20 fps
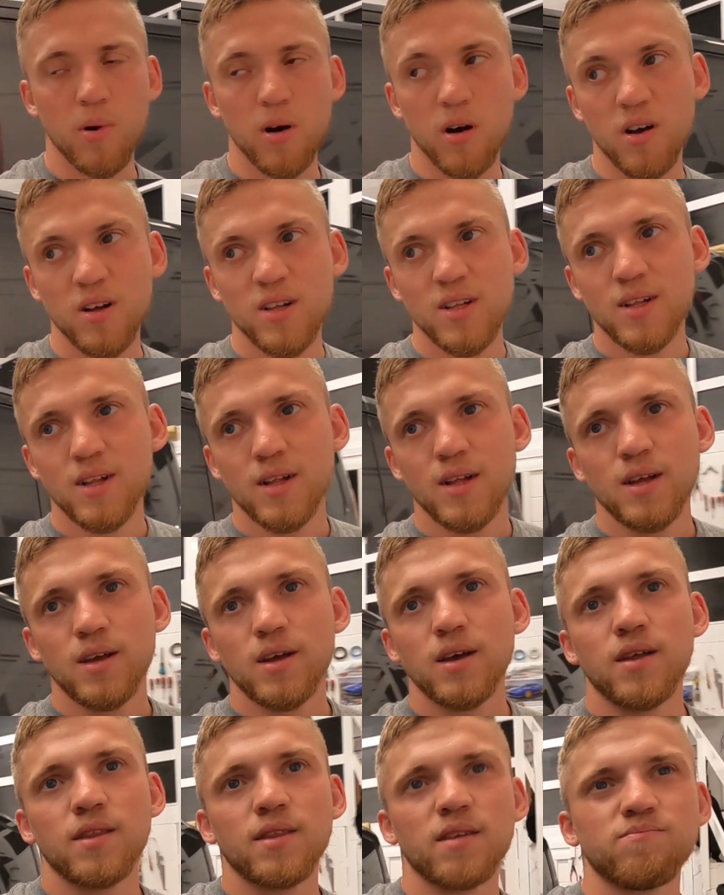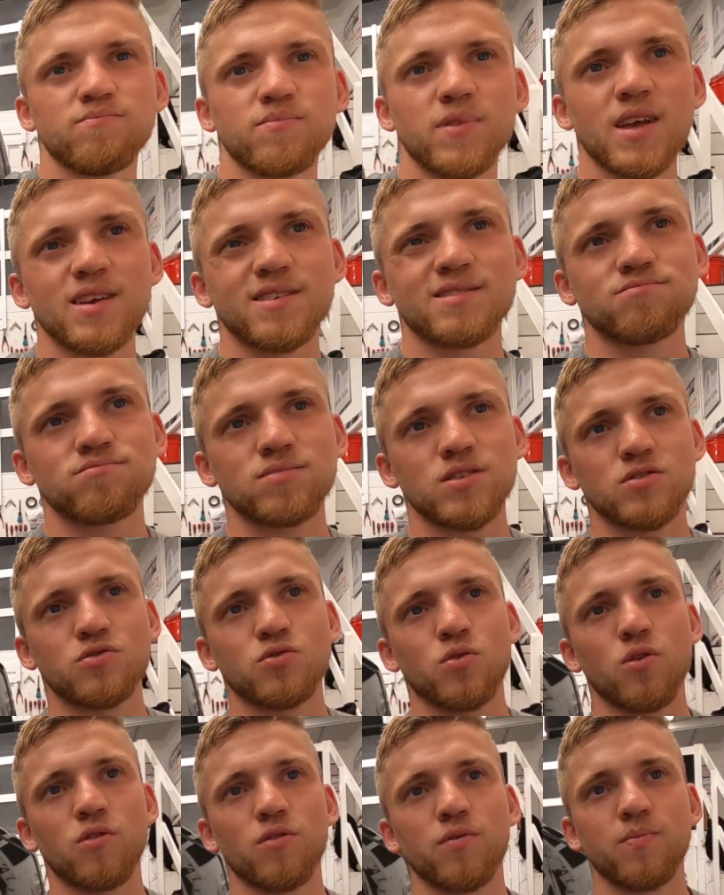But that's
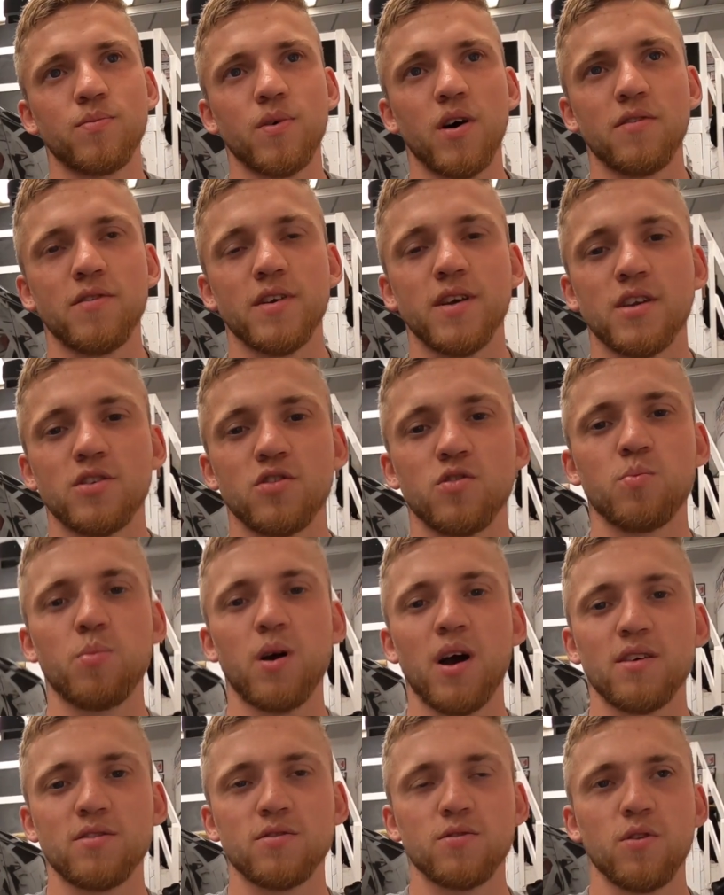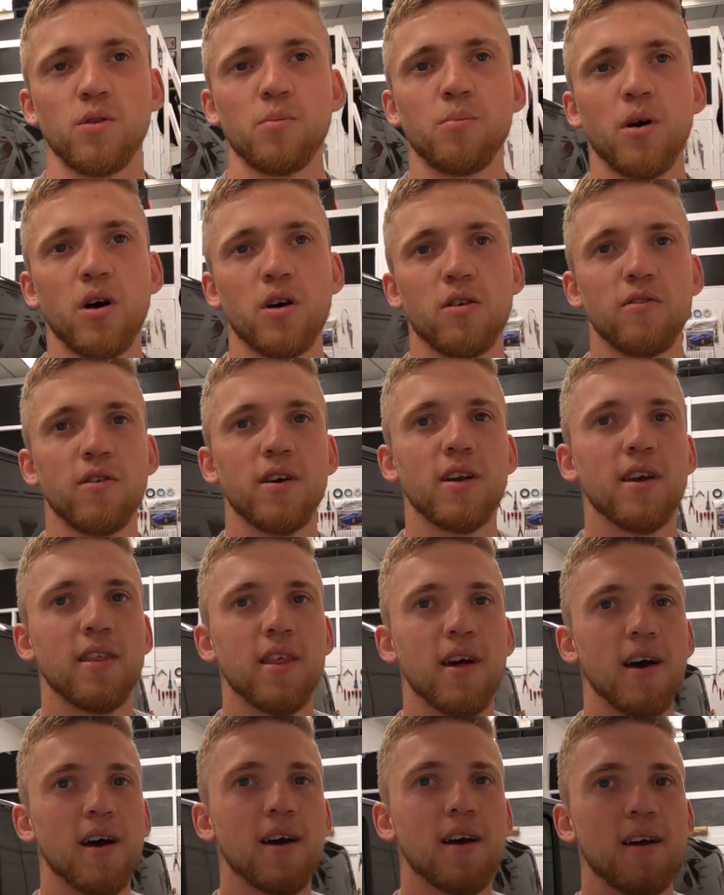sort of, I think they're just passing on the buck really
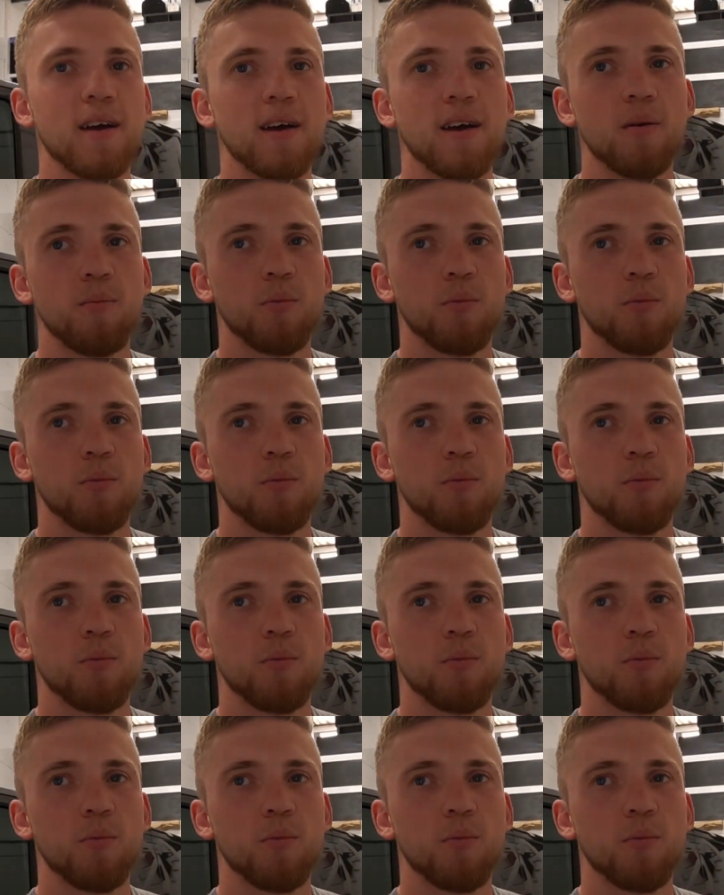there,